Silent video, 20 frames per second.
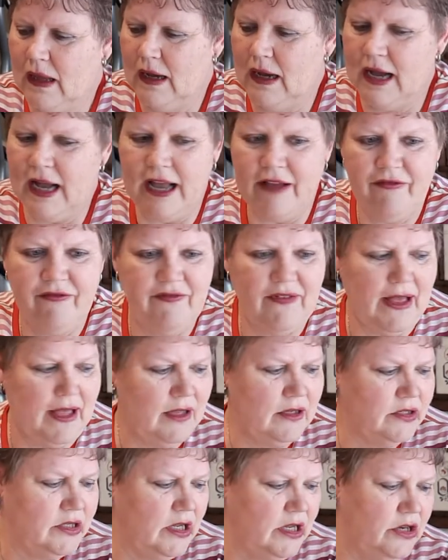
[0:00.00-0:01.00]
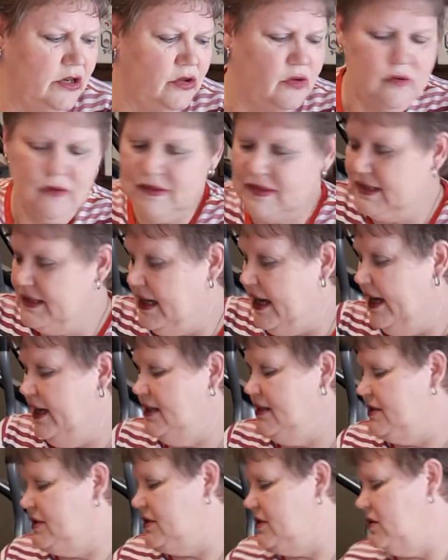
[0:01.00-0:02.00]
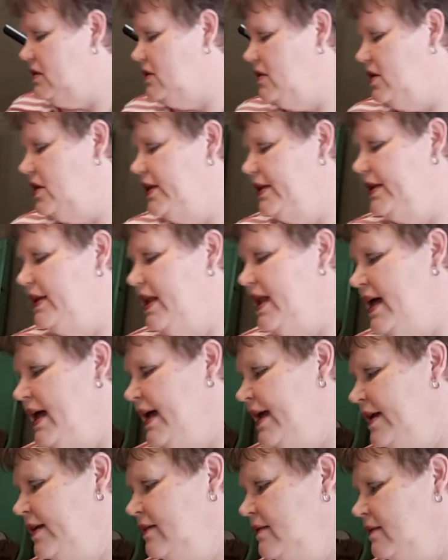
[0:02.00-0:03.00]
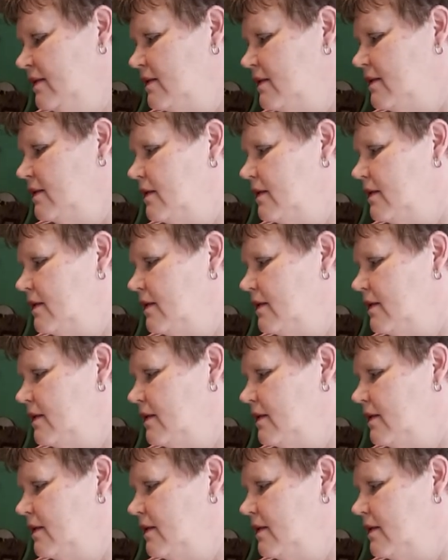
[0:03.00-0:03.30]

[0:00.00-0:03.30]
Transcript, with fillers: I found a new site online